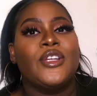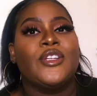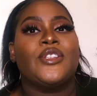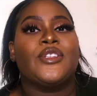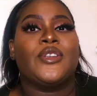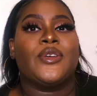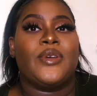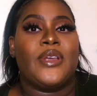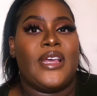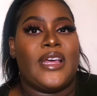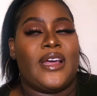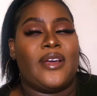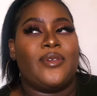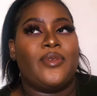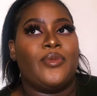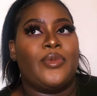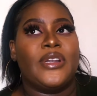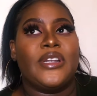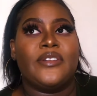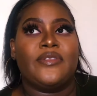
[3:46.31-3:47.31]
So
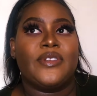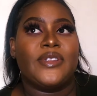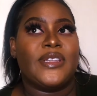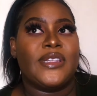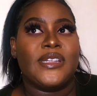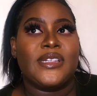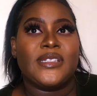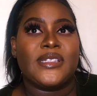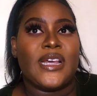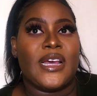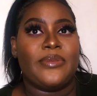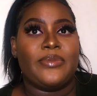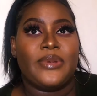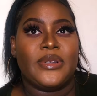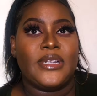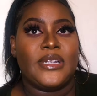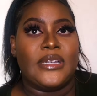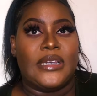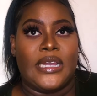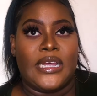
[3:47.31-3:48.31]
yeah, whenever things
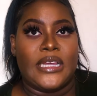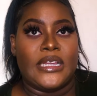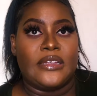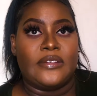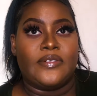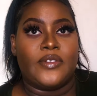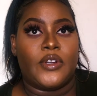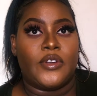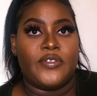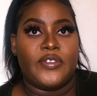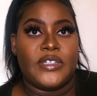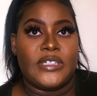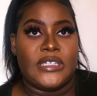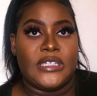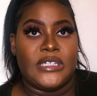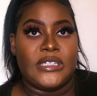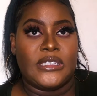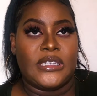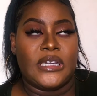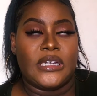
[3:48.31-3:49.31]
happen in life,
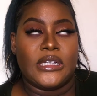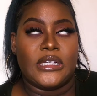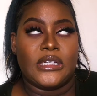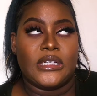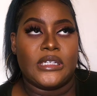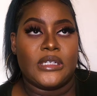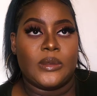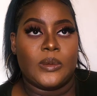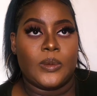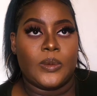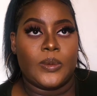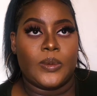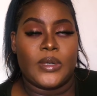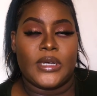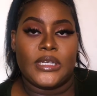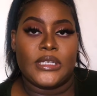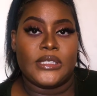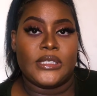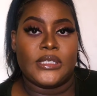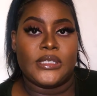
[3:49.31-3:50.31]
obviously it's like, ugh,
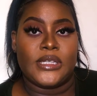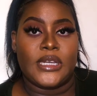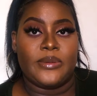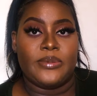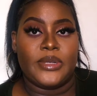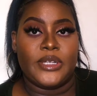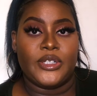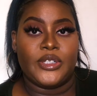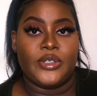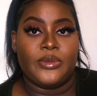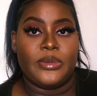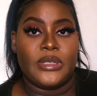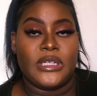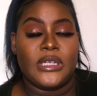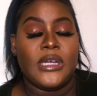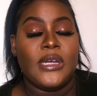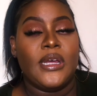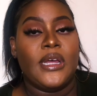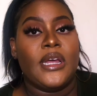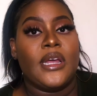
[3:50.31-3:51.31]
why is this happening to me?